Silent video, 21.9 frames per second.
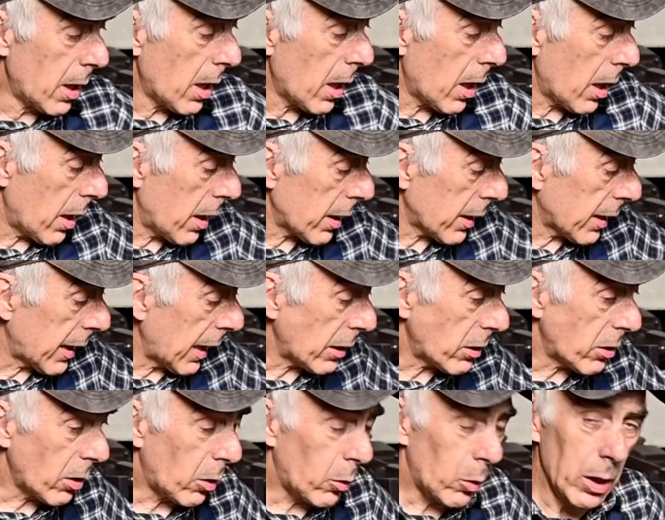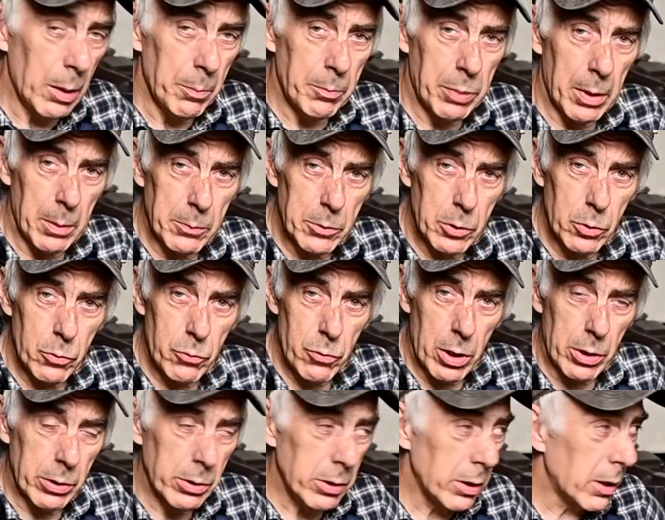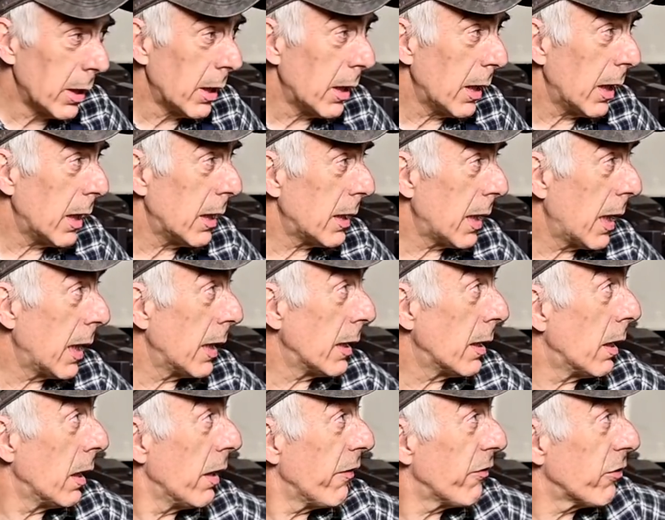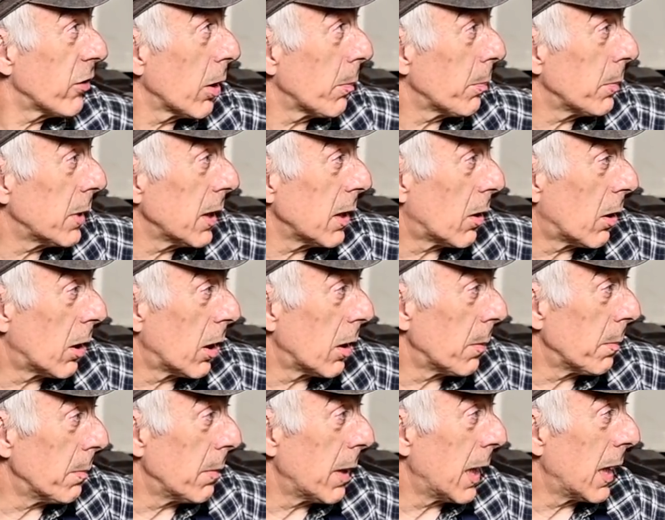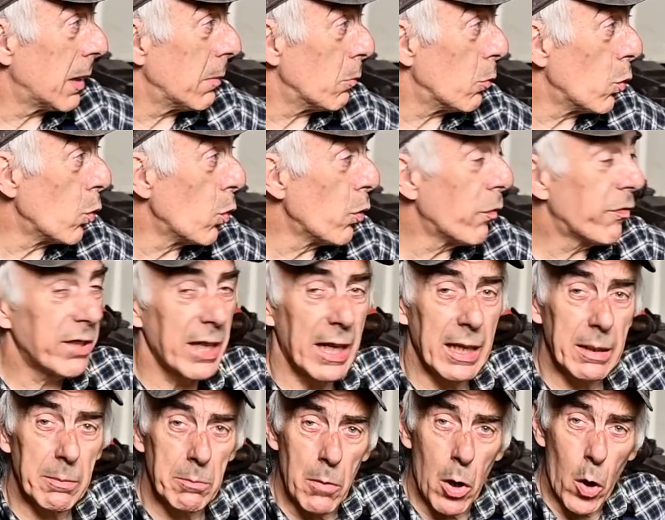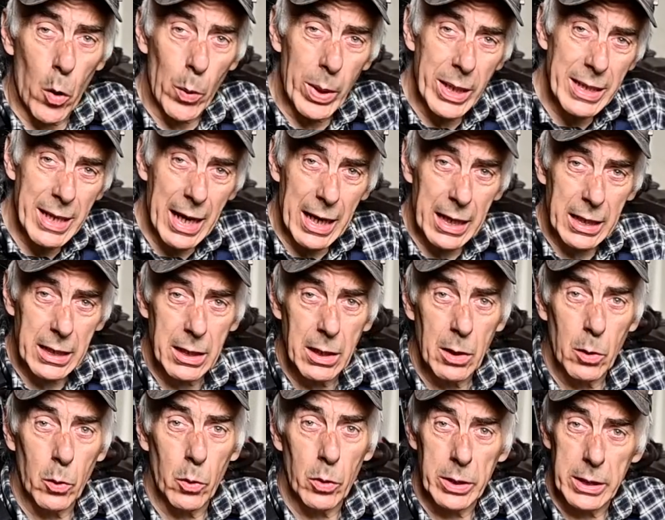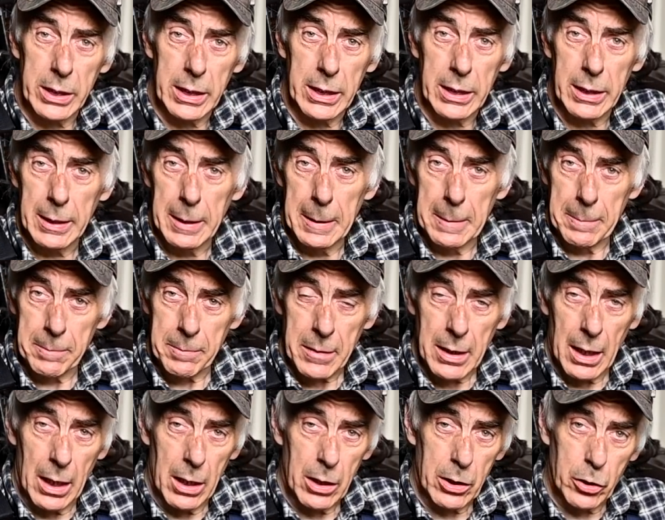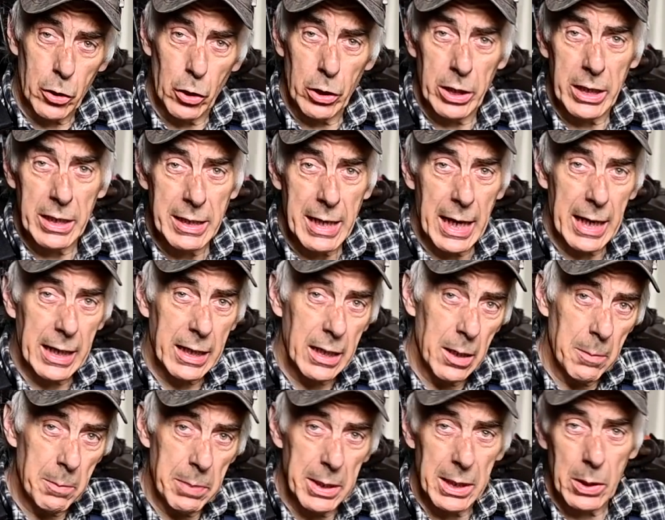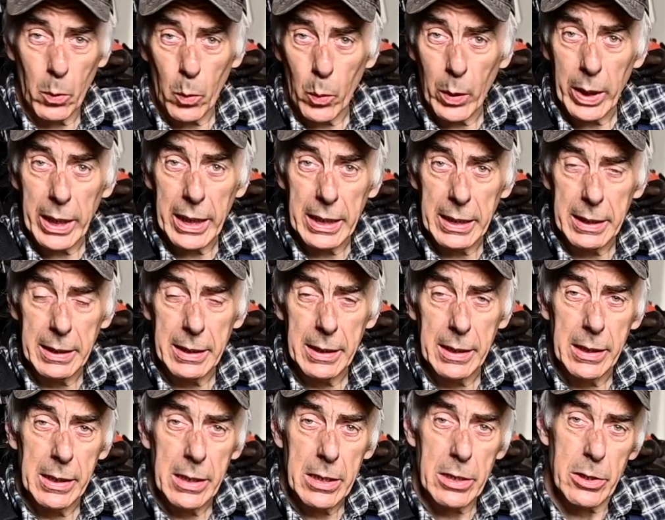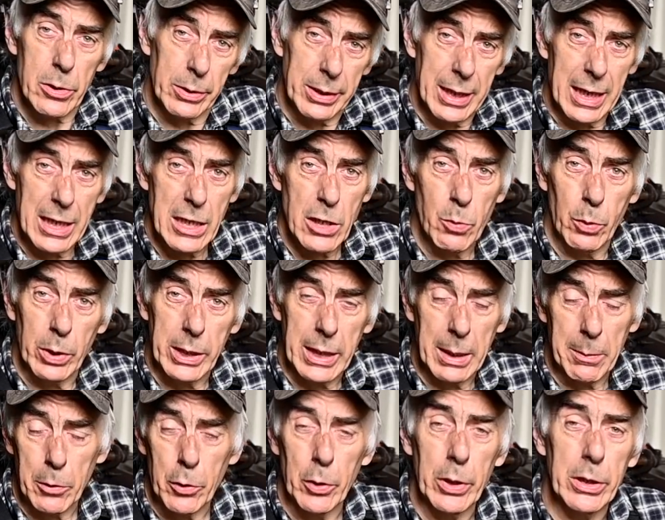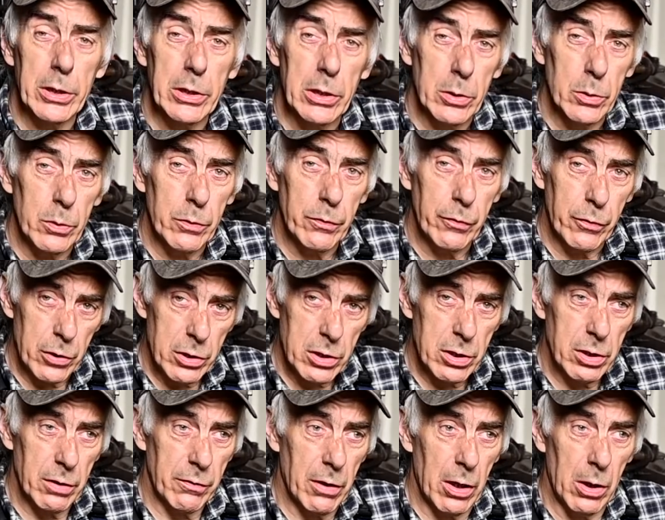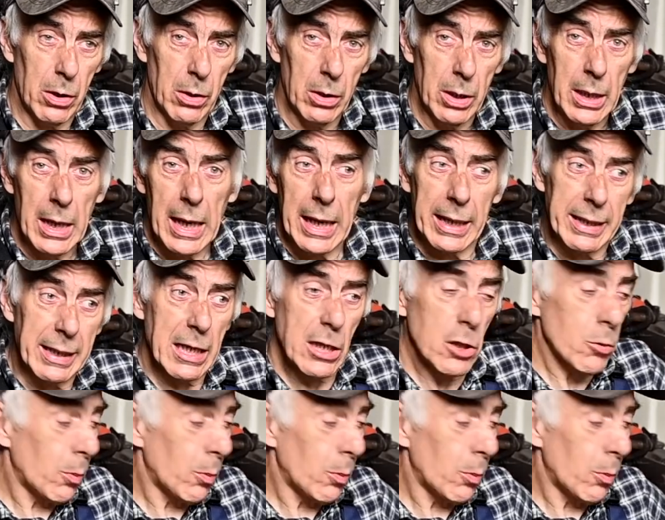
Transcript: uh, get the oil pump to run and then lift up the arm and move that mowing deck or the uh, cutting deck a bit away so that's what I'm going to do first of all and that's